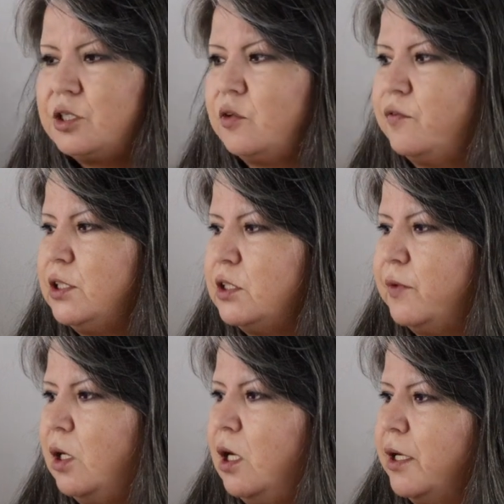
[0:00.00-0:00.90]
So first of
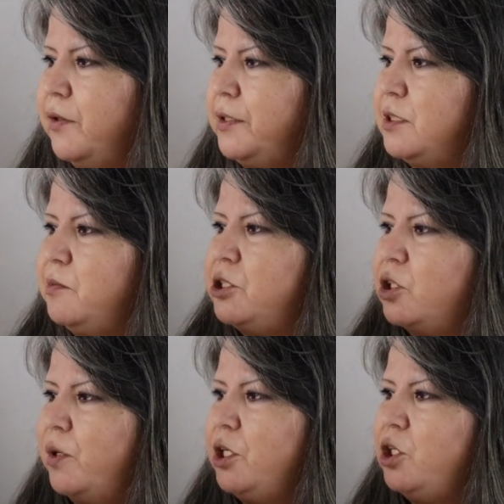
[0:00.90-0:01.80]
all, I'm going to be
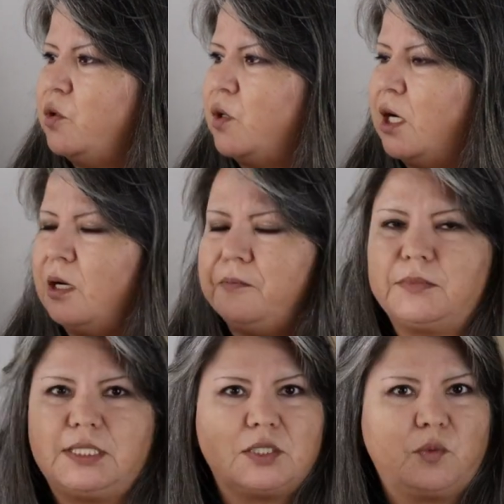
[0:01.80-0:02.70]
showing you,
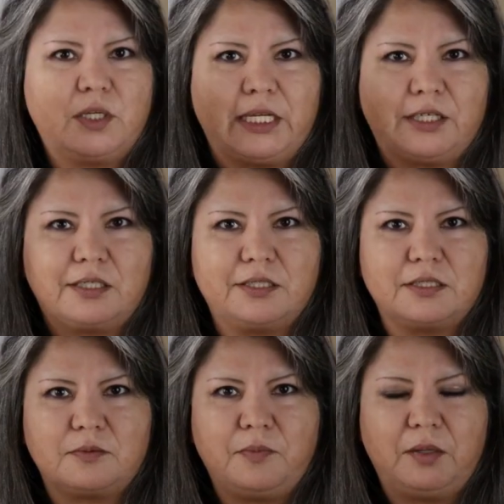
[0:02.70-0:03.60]
um, this one here
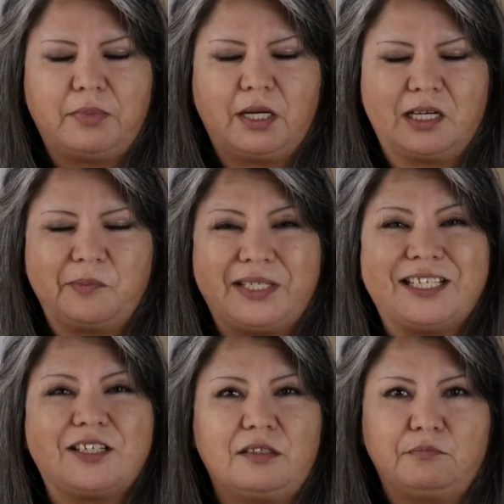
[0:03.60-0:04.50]
is made by a
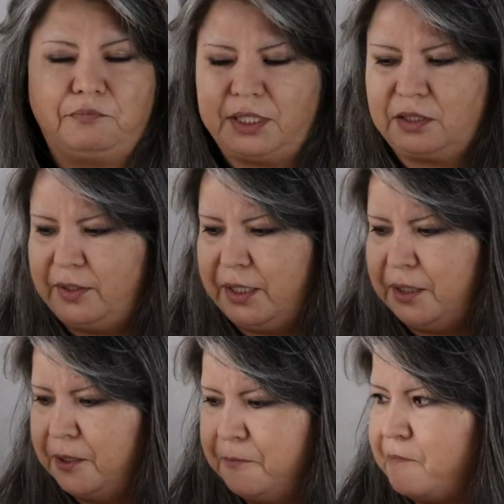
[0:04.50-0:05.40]
company called
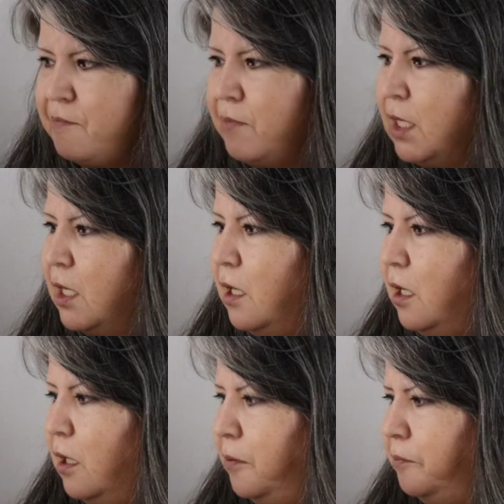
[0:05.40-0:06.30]
Butterick.
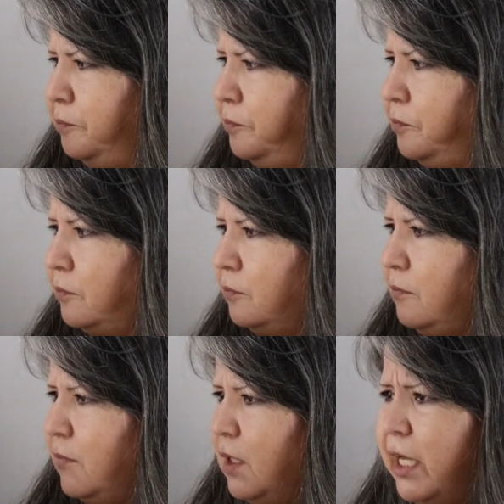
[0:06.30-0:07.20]
Um,
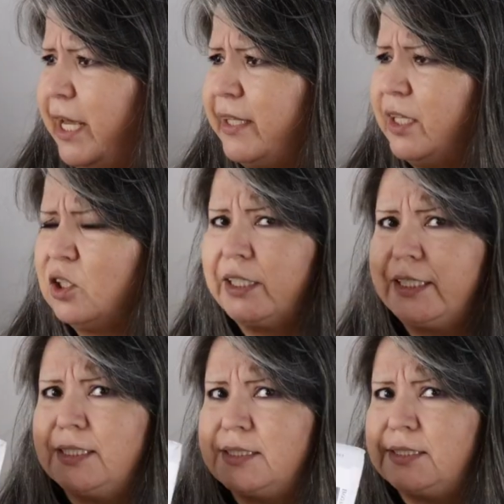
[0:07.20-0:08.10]
and they look
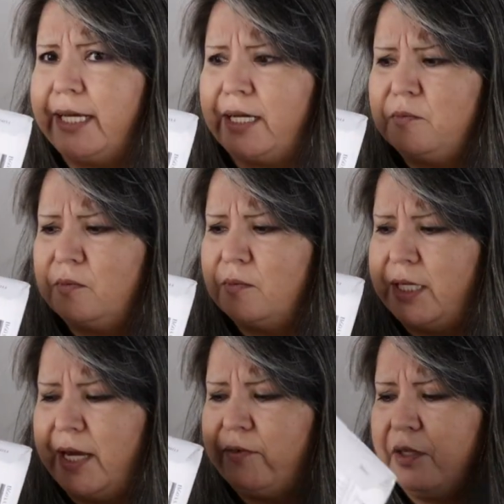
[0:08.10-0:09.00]
like this. They come,
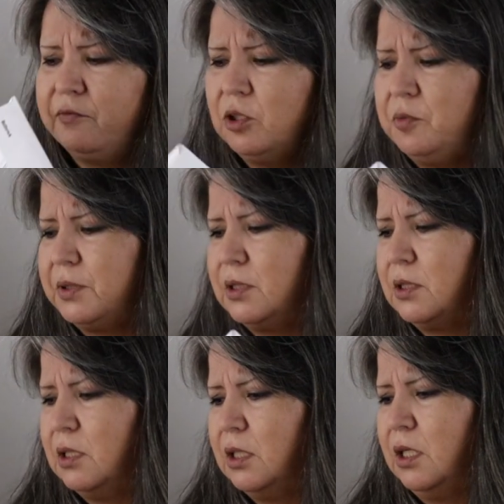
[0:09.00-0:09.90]
they have
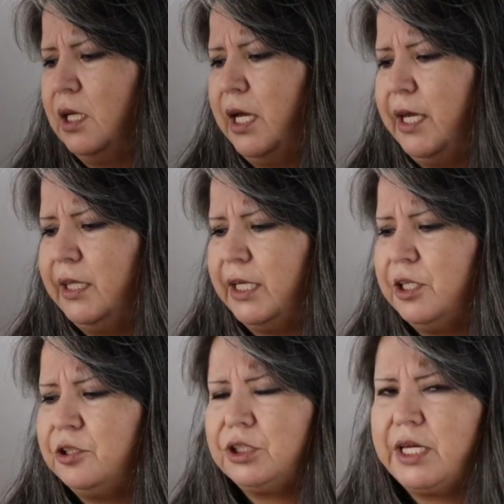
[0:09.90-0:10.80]
envelopes, and they
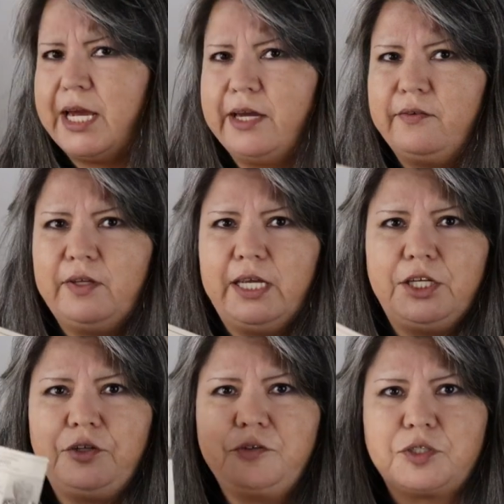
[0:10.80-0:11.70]
usually have a
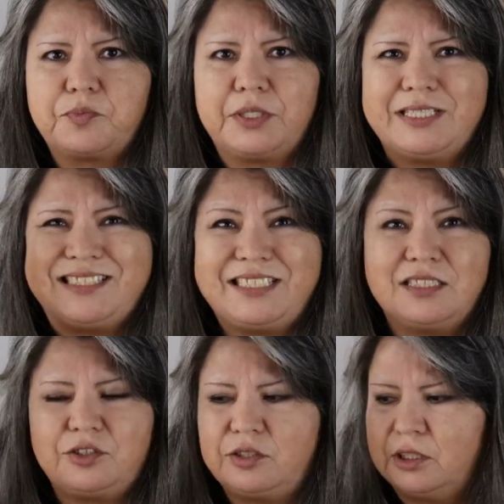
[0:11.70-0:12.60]
newsprint
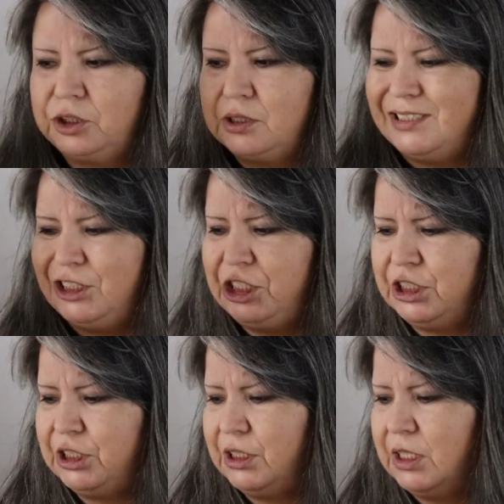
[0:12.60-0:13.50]
instructions
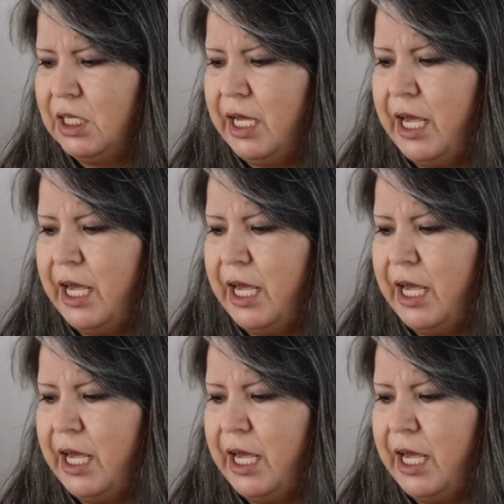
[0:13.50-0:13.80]
sheets,